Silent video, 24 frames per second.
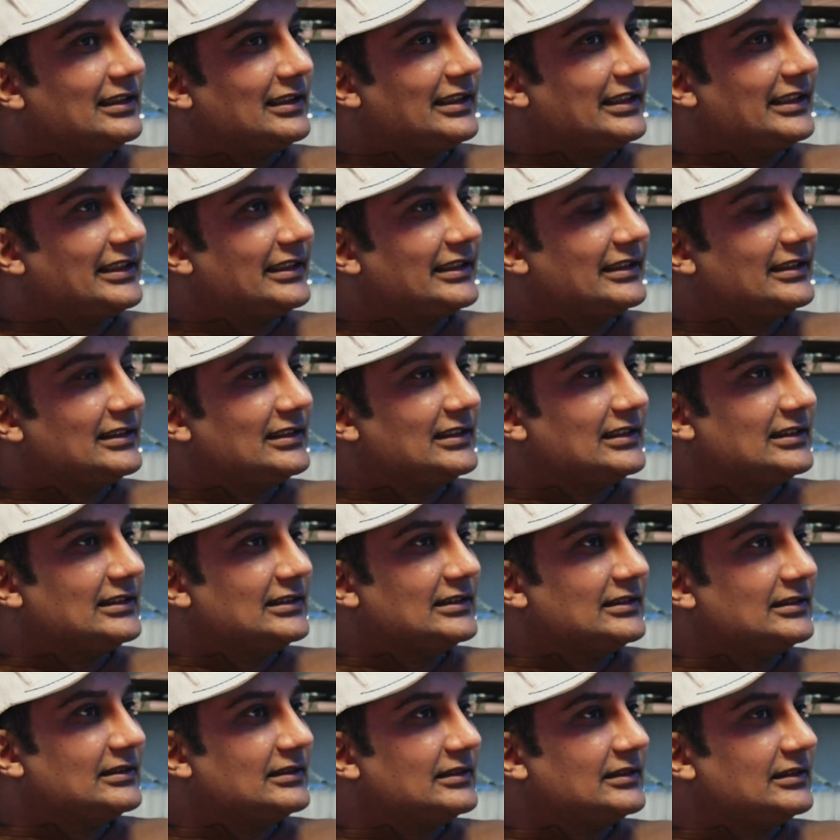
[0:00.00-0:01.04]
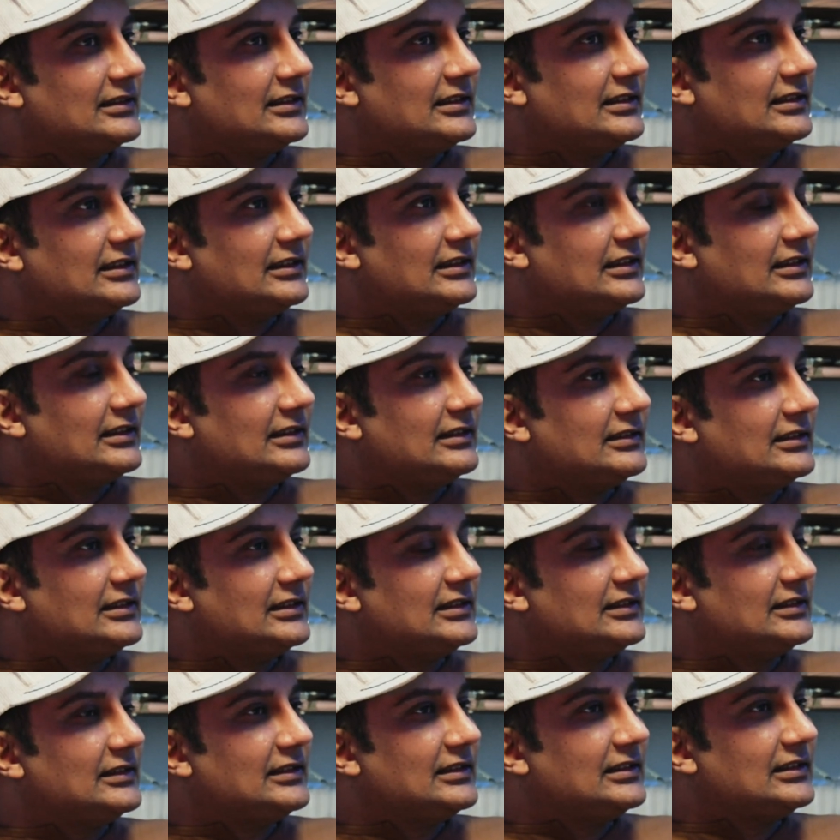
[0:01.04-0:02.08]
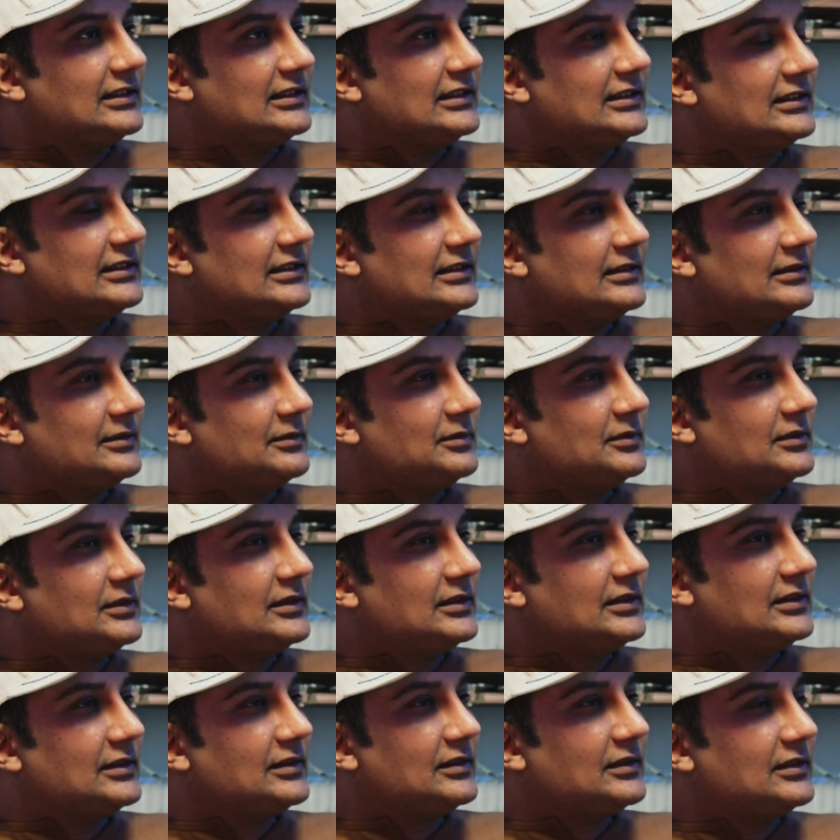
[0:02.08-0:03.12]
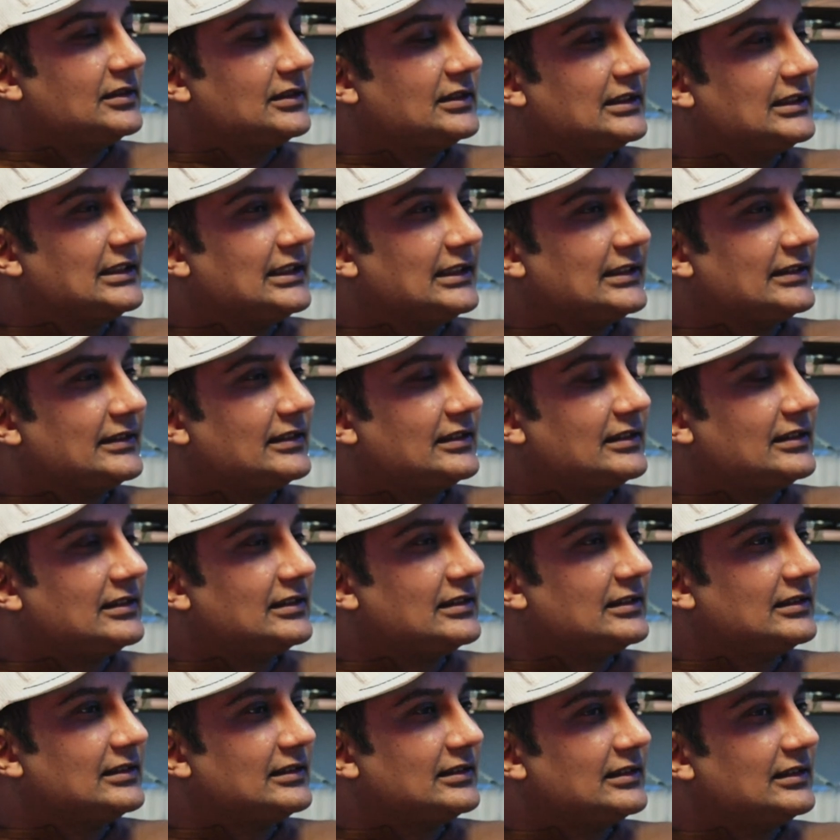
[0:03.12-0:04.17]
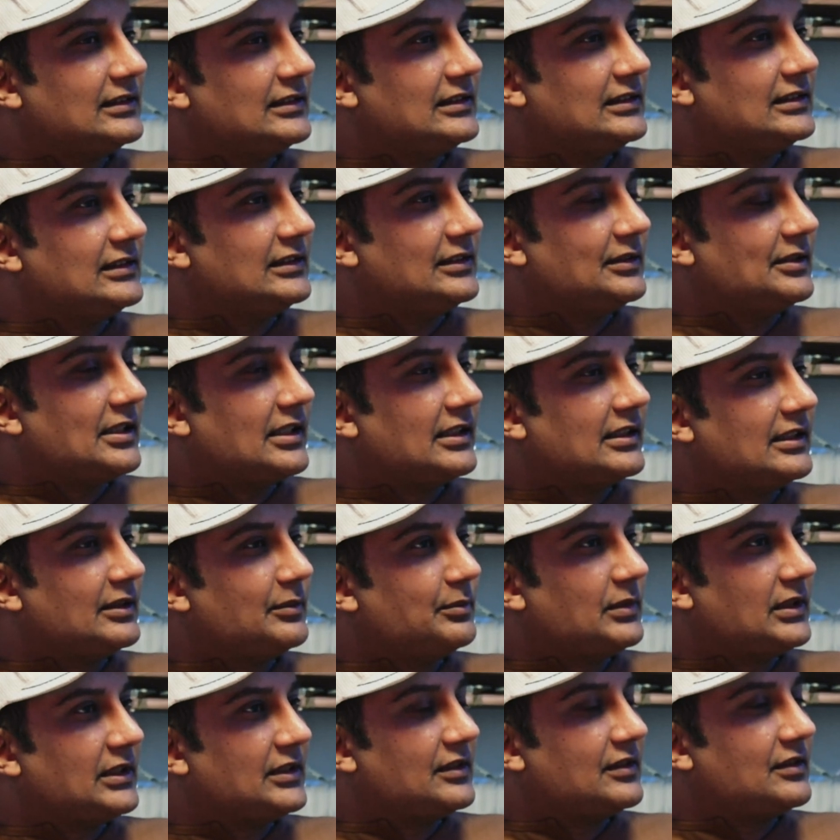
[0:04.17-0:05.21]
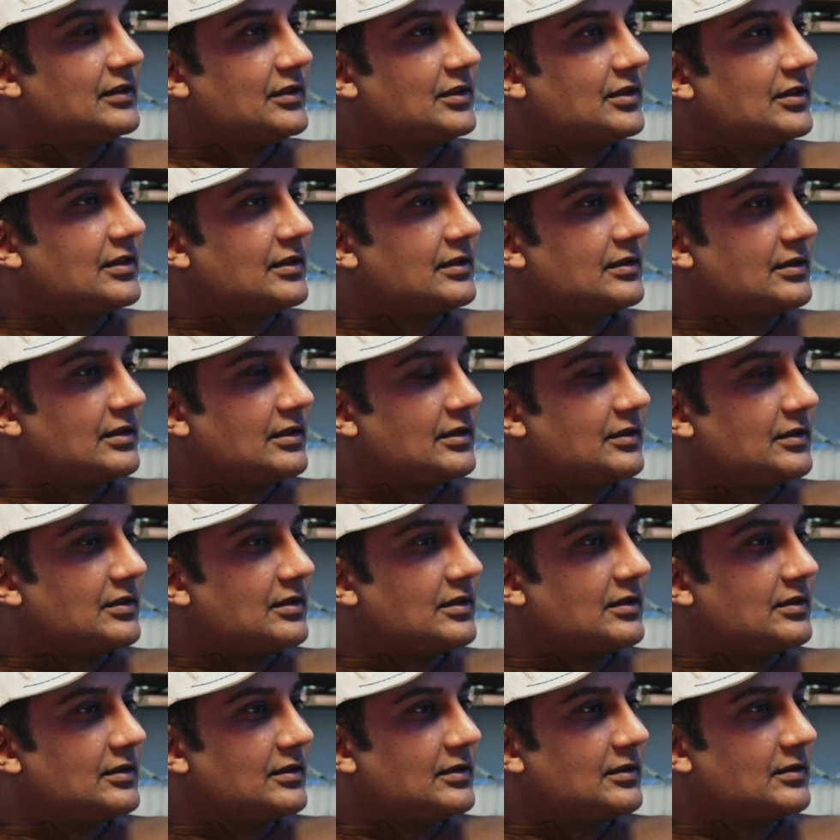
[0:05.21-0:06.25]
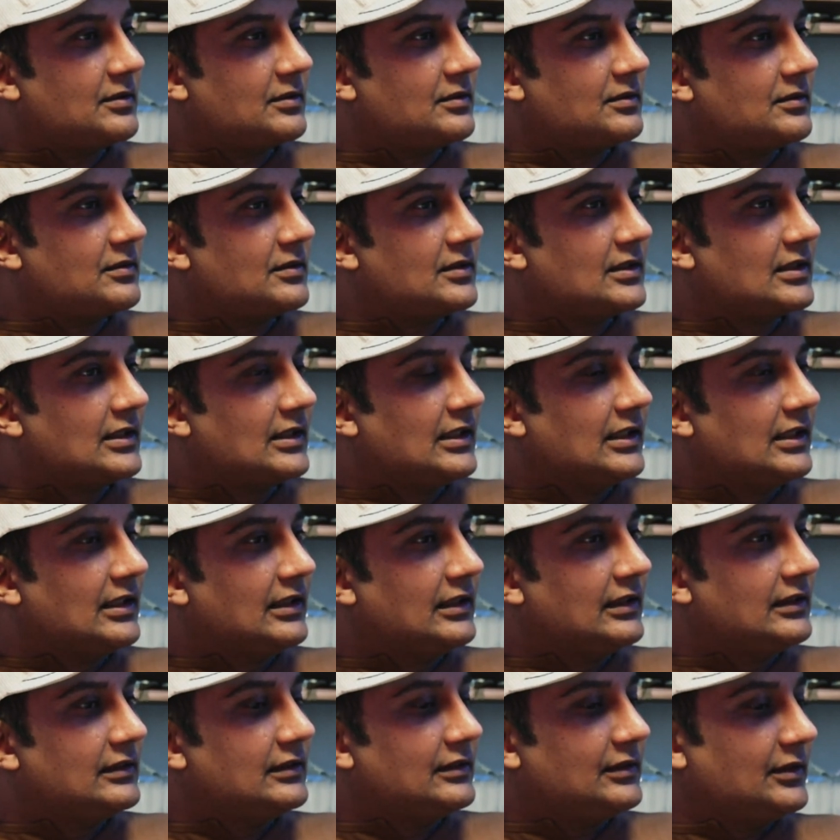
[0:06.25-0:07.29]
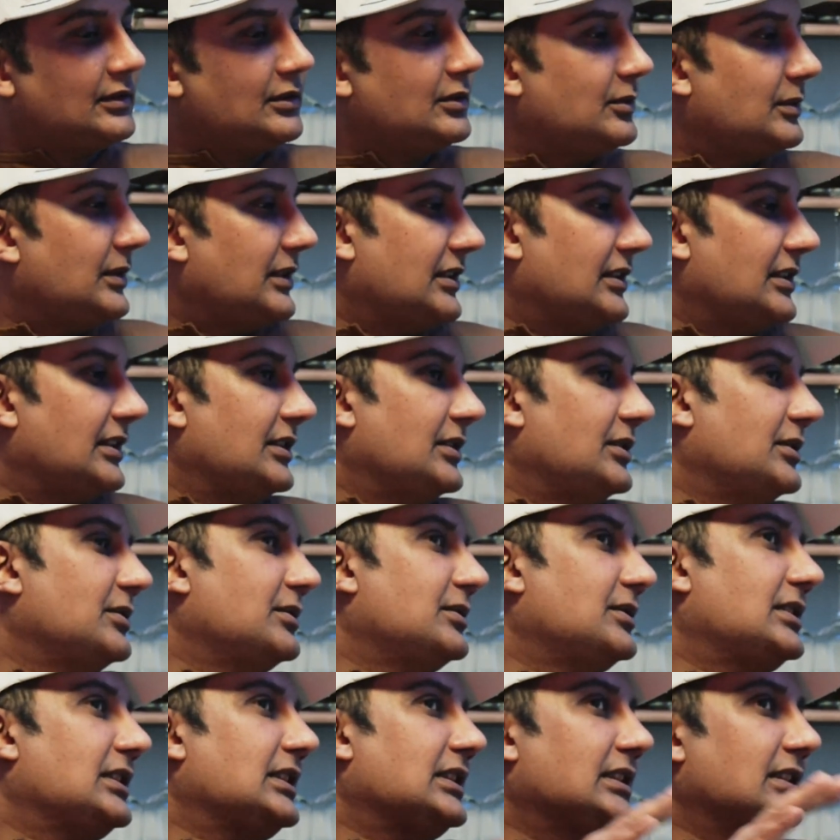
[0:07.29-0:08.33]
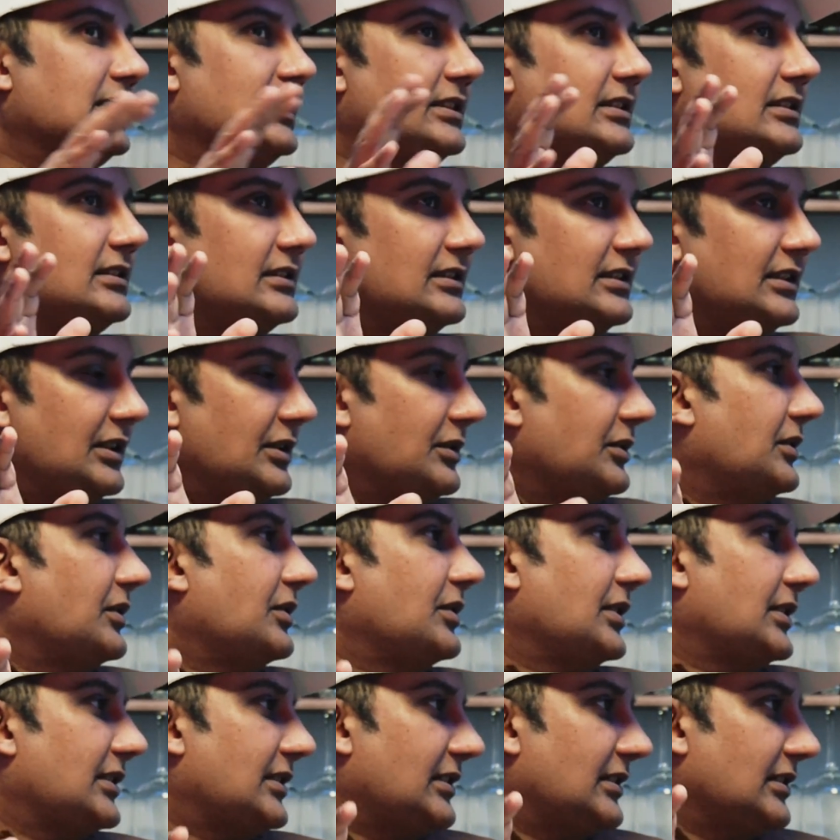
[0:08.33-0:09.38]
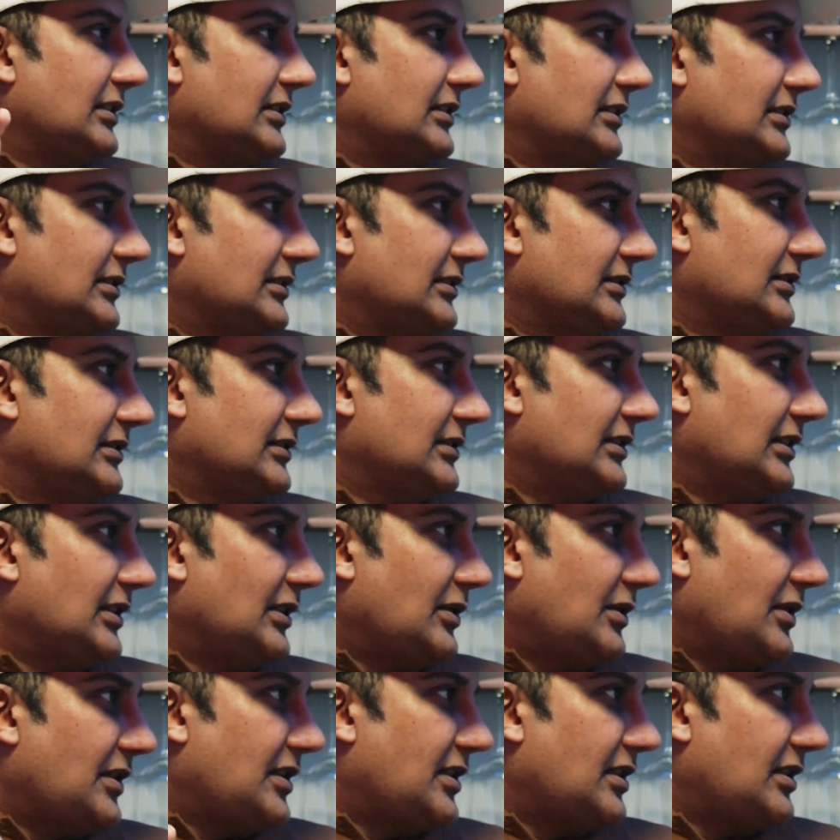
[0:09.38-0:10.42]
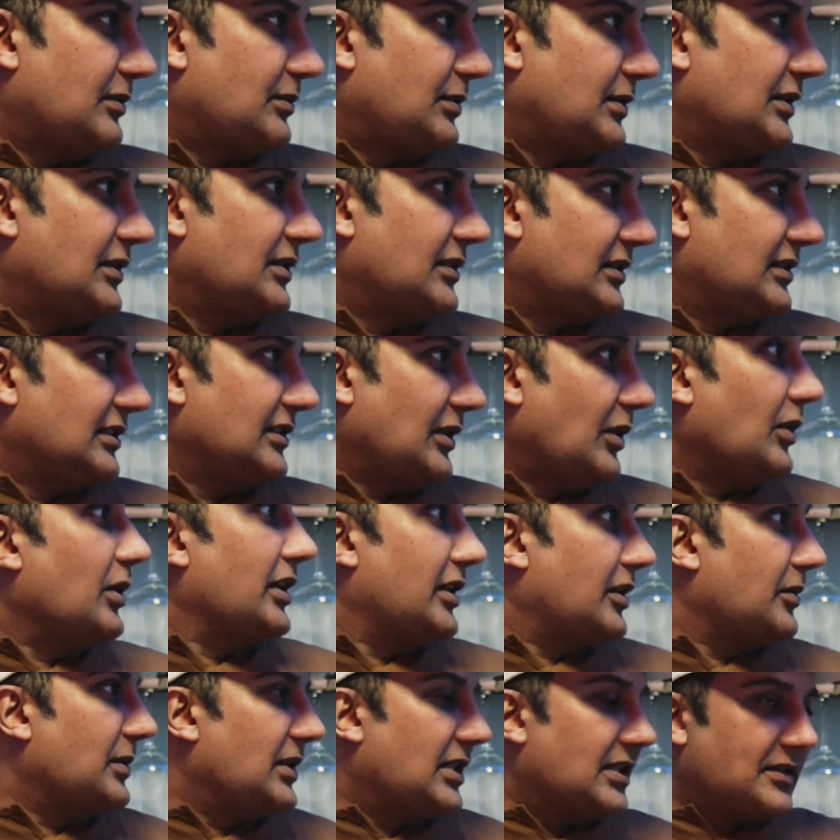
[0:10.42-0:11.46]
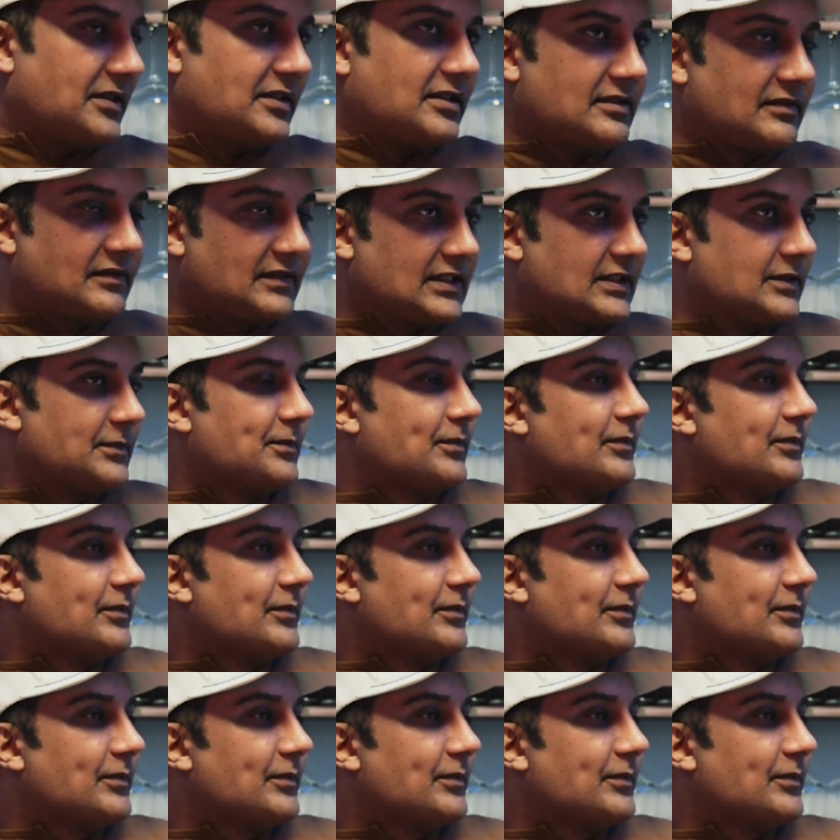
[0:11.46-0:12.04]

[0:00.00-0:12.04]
And there's a text the United Methodist Church used to use, you know, when they do the Eucharist, the Lord's Supper, Holy Communion service.